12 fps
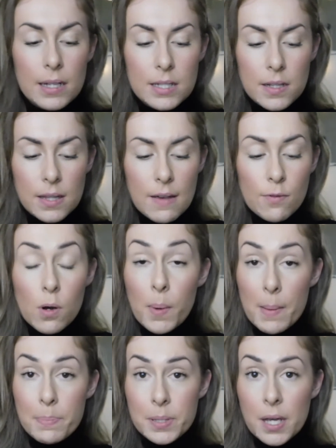So they've got a
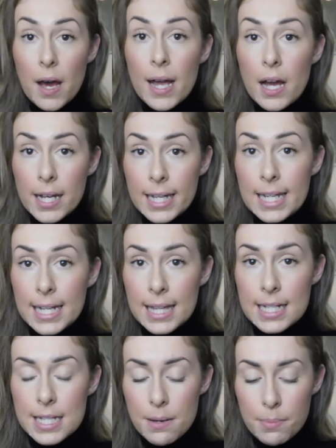website. I can link
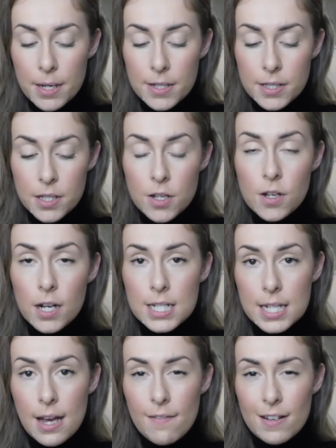that down below so you guys
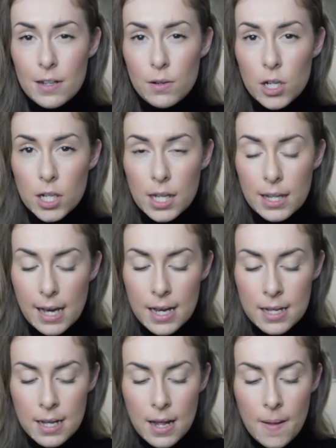can have a little look at
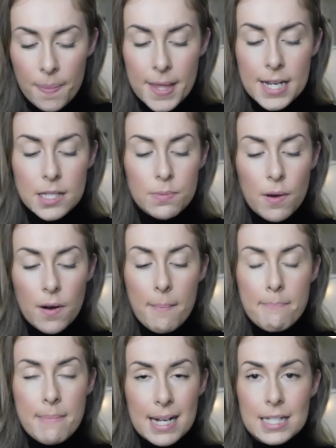that. These were on a
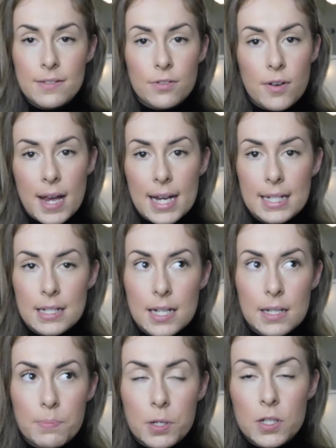massive craze,
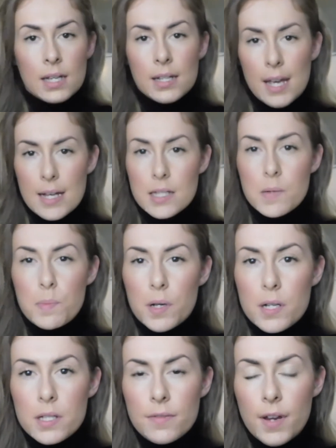like because yeah, so
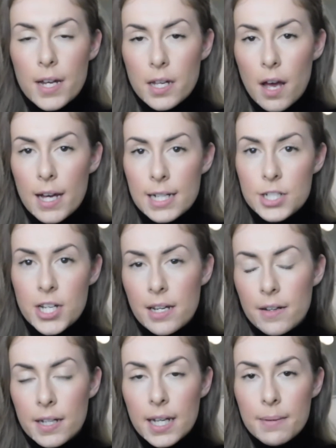because of like Kylie Jenner
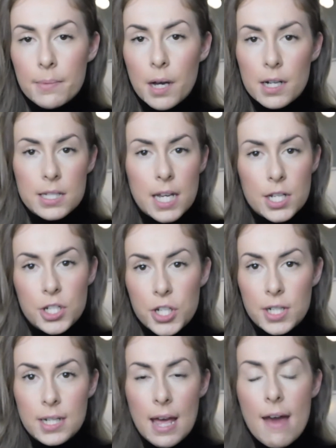and Kim
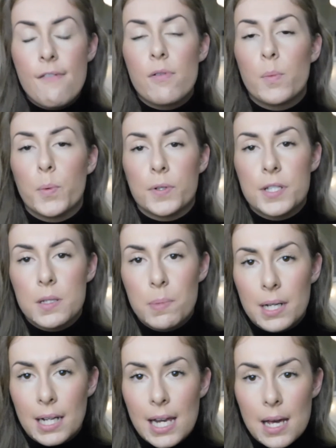Kardashian and everyone wanted
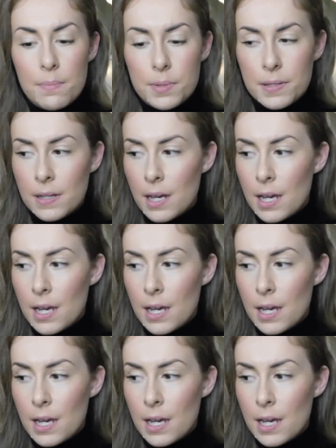bigger lips.